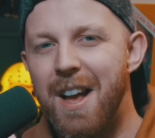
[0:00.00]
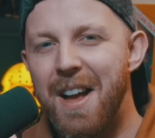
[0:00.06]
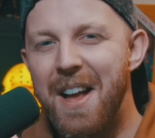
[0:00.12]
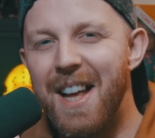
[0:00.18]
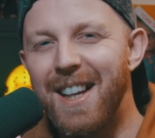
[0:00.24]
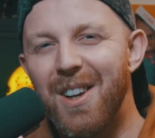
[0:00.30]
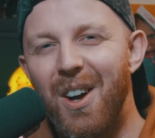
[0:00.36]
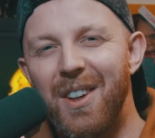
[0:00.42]

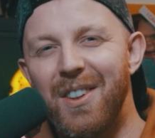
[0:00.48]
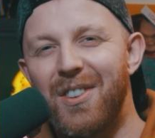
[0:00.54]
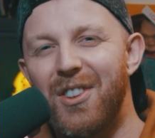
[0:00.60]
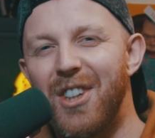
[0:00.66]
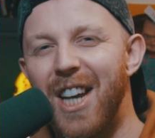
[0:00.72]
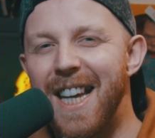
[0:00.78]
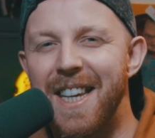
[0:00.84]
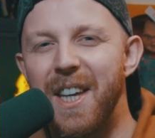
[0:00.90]
Hey guys,
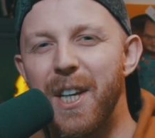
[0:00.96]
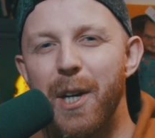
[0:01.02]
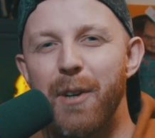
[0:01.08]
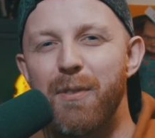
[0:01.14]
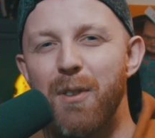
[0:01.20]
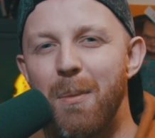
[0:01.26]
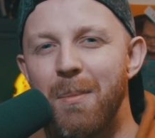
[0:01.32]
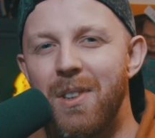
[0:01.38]
Jake here
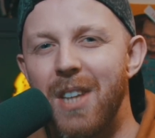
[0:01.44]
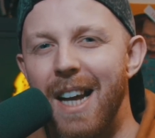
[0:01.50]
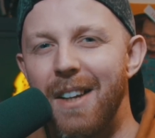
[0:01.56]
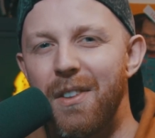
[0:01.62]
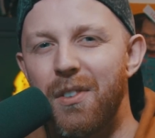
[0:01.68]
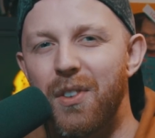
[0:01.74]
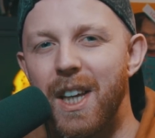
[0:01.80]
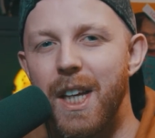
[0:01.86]
from
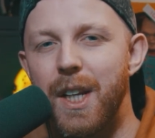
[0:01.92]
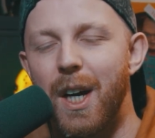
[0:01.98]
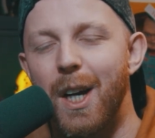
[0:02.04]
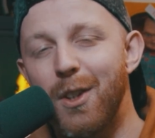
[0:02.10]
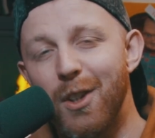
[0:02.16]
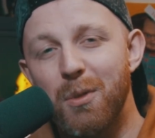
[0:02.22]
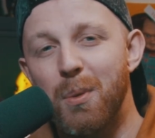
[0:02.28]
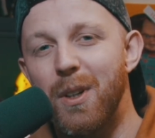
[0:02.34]
Dead Scared.
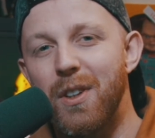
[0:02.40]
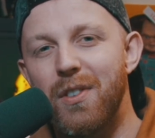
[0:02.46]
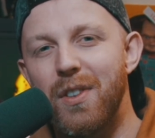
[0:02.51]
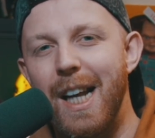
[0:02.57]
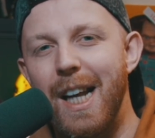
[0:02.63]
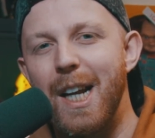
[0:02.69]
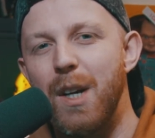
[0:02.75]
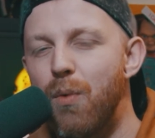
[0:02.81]
I just want to
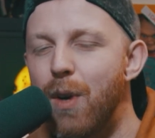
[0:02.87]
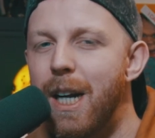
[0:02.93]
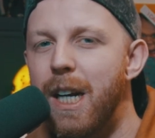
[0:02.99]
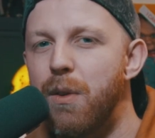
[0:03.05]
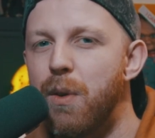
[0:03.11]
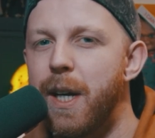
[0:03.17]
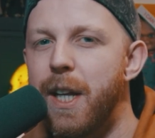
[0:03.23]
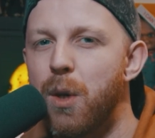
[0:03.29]
say
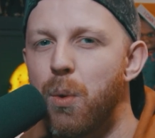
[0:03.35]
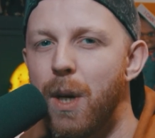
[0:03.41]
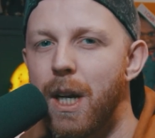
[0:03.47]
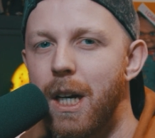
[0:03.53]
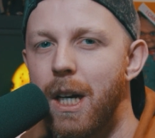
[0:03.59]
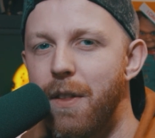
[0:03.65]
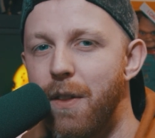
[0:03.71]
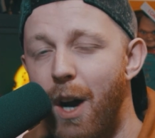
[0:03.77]
really, really
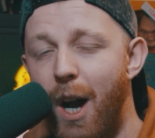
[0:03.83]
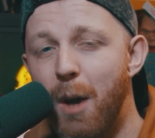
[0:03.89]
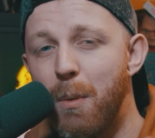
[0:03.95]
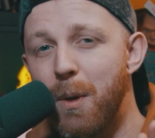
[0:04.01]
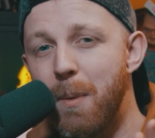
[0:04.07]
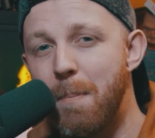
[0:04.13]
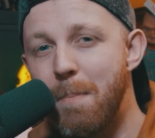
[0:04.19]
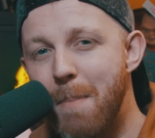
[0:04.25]
quickly that I
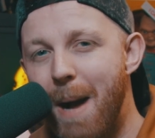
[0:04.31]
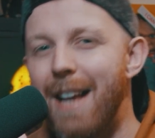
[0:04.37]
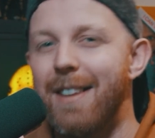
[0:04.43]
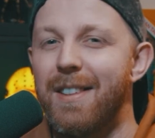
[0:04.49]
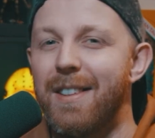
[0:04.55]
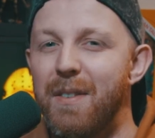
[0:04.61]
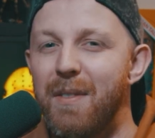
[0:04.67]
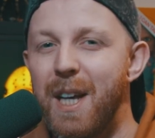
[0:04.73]
would
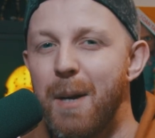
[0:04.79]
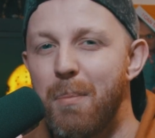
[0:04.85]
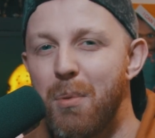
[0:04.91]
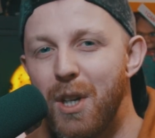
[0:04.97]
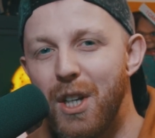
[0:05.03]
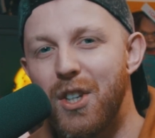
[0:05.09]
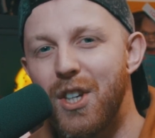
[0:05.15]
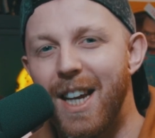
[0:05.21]
massively
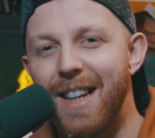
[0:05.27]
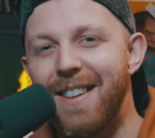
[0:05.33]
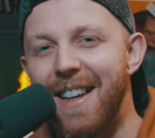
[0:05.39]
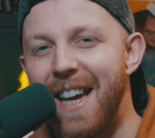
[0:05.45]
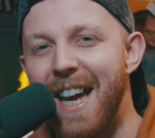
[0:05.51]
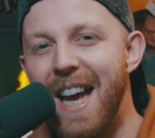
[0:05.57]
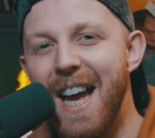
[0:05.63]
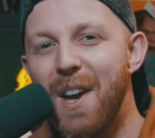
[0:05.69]
appreciate
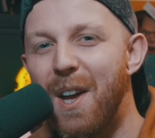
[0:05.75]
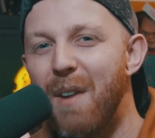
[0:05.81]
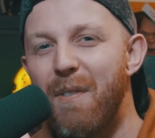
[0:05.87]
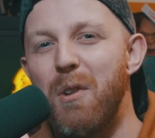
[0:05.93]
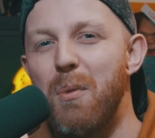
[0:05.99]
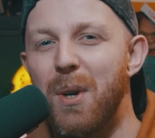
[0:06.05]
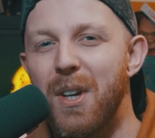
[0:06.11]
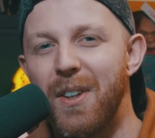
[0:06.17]
it
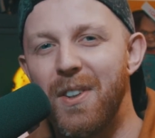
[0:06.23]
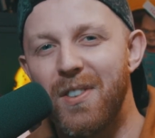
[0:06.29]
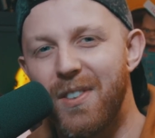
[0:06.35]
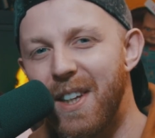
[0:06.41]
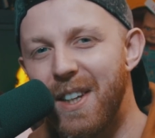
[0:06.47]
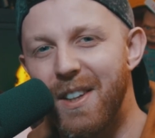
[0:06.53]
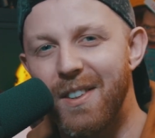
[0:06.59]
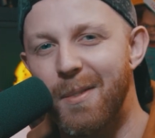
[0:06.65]
if you would
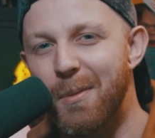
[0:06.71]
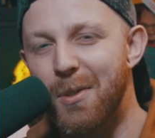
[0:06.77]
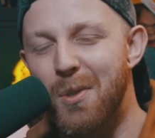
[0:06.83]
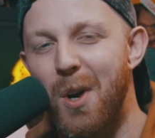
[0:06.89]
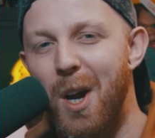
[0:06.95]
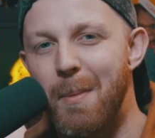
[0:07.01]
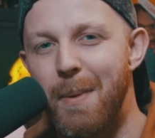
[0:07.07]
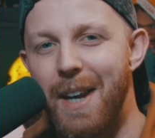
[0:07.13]
consider
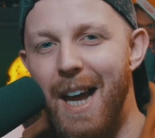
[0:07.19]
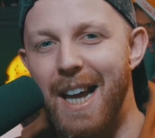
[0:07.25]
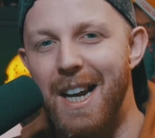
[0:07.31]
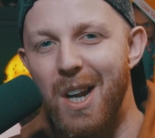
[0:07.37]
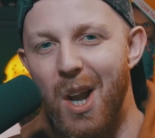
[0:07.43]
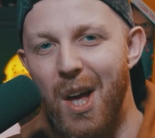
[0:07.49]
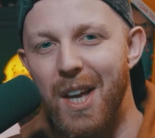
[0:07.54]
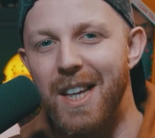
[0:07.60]
subscribing
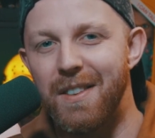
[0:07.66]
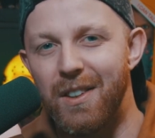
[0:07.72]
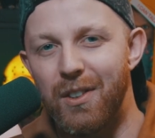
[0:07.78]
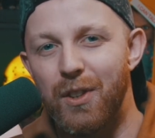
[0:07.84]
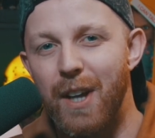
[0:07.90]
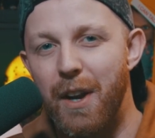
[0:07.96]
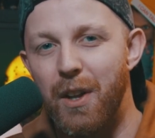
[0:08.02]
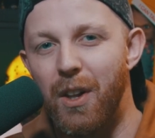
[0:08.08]
and liking
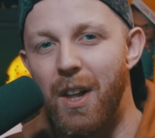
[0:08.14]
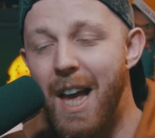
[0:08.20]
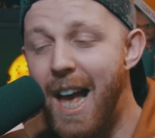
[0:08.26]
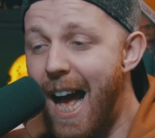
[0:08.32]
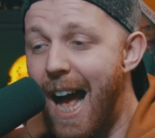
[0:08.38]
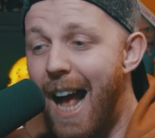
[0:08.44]
this channel.